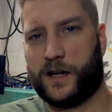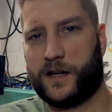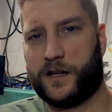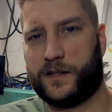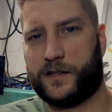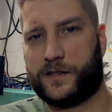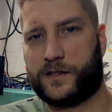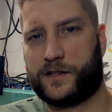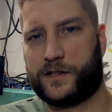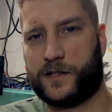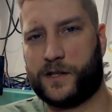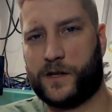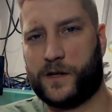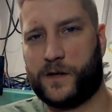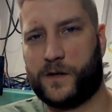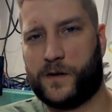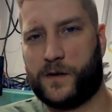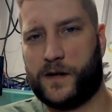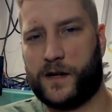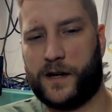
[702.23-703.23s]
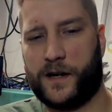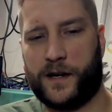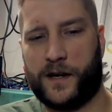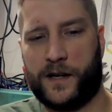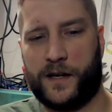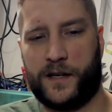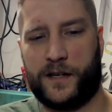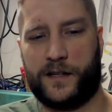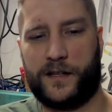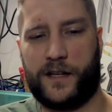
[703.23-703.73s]

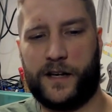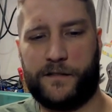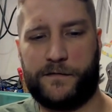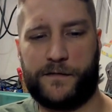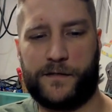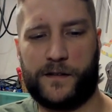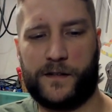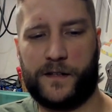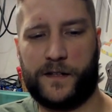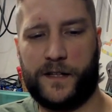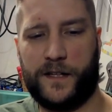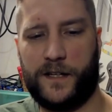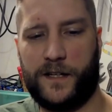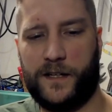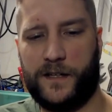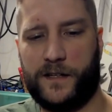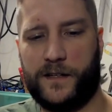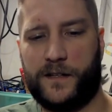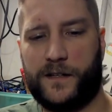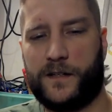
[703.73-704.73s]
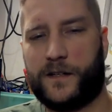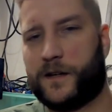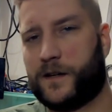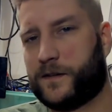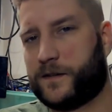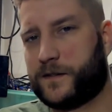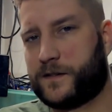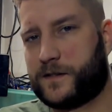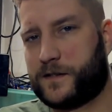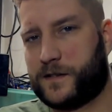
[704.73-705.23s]
so definitely
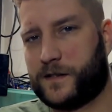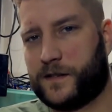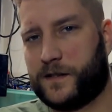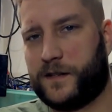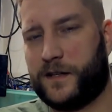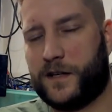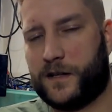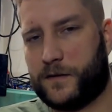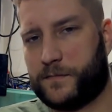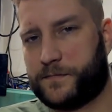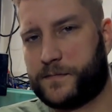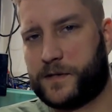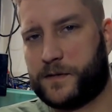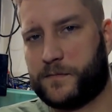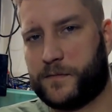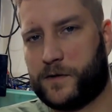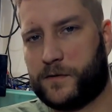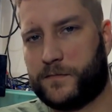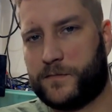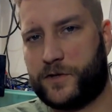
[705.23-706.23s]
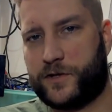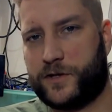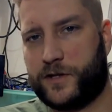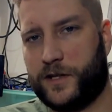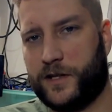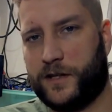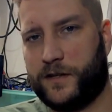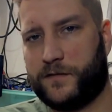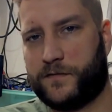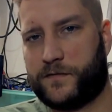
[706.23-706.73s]
not the optimal
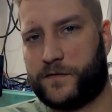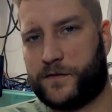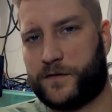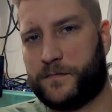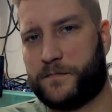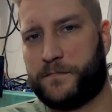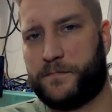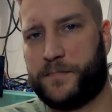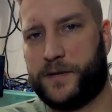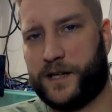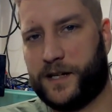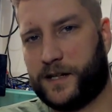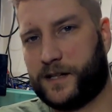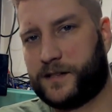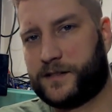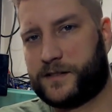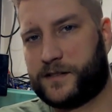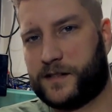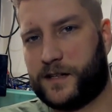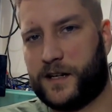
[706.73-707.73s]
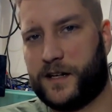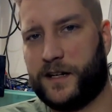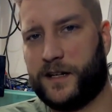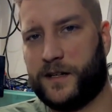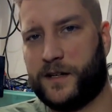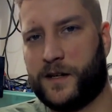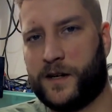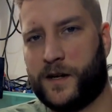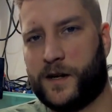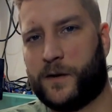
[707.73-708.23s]
machine for a big
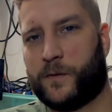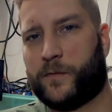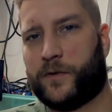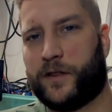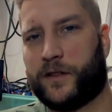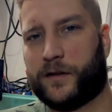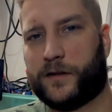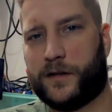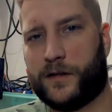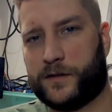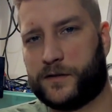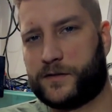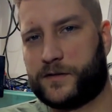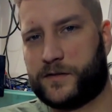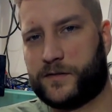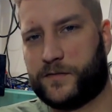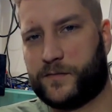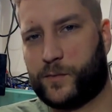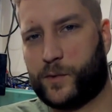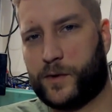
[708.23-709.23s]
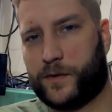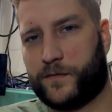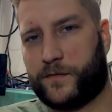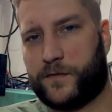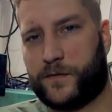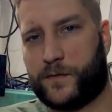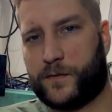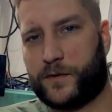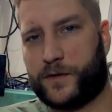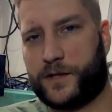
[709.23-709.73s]
site with lots of
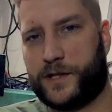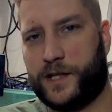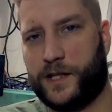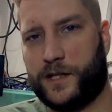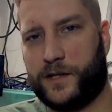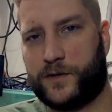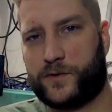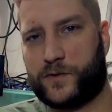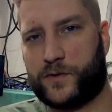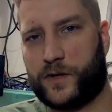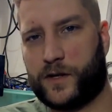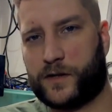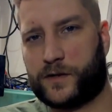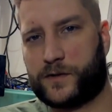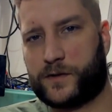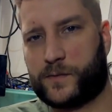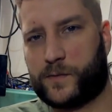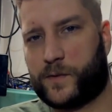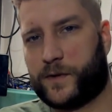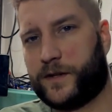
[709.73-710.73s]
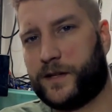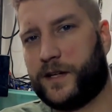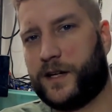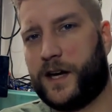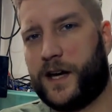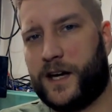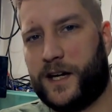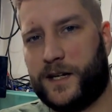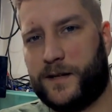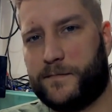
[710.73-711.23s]
114 trucks, where the
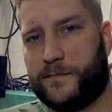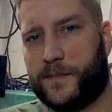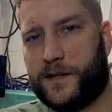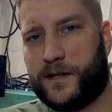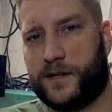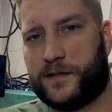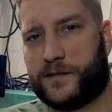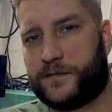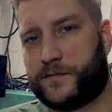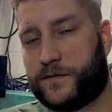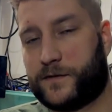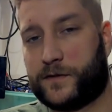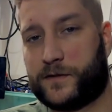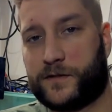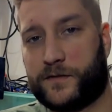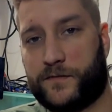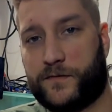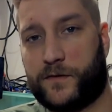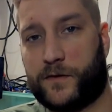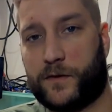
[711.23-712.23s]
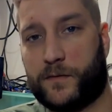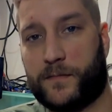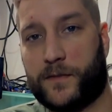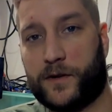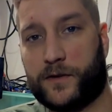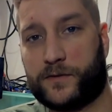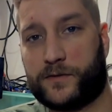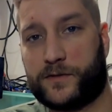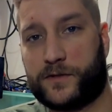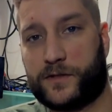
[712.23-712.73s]
aim is first and
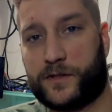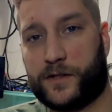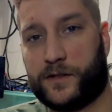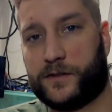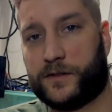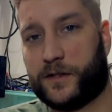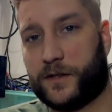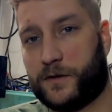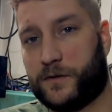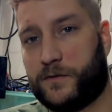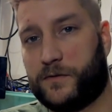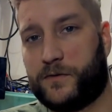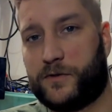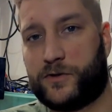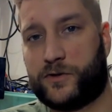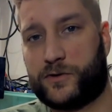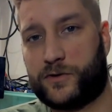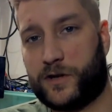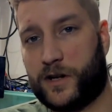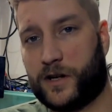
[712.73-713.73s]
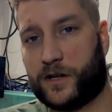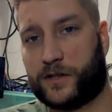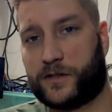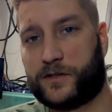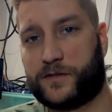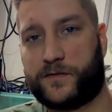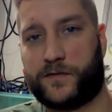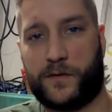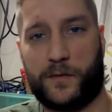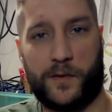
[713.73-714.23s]
foremost to load
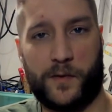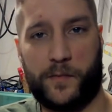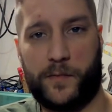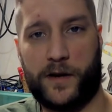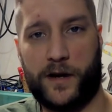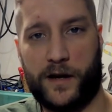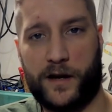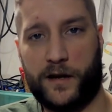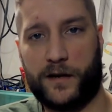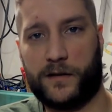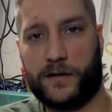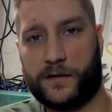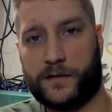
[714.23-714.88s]
trucks from a pile.